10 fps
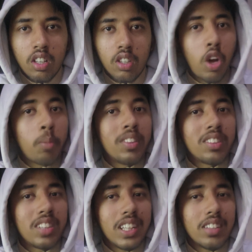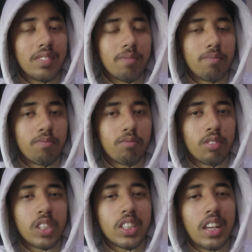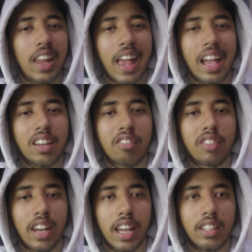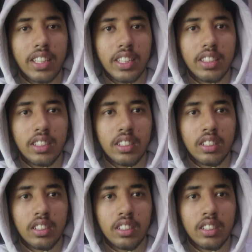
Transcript: Common thread was lack of clarity.